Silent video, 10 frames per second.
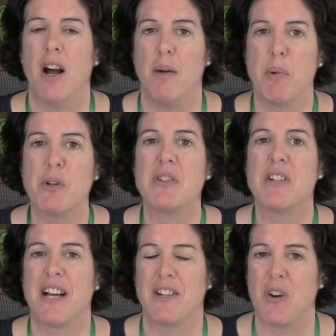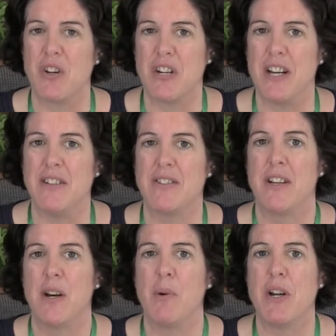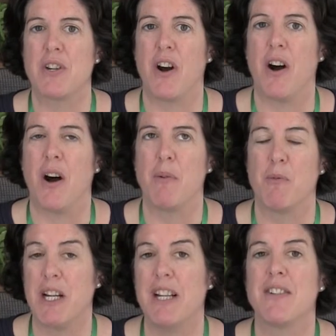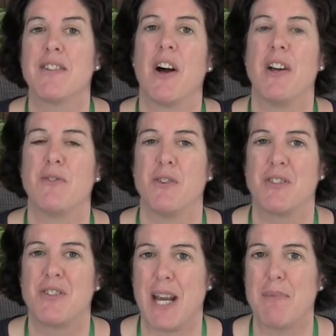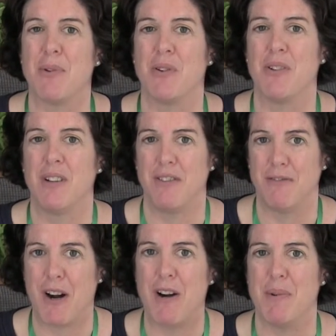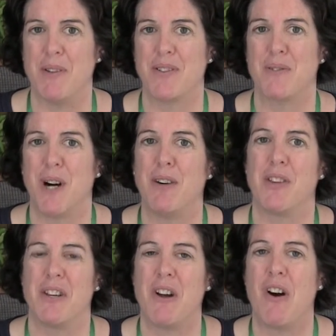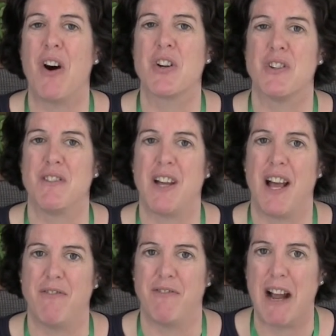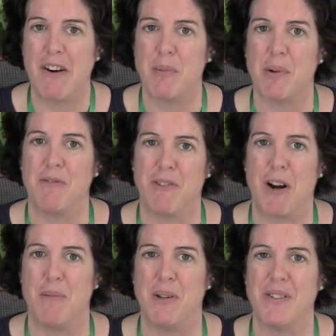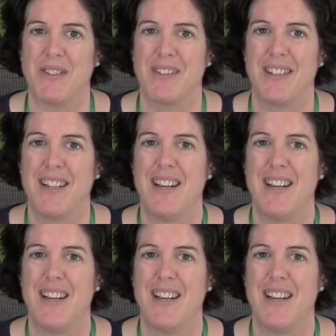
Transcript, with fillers: modern technologies which are really designed for stable environments rather than harsh and variable environments.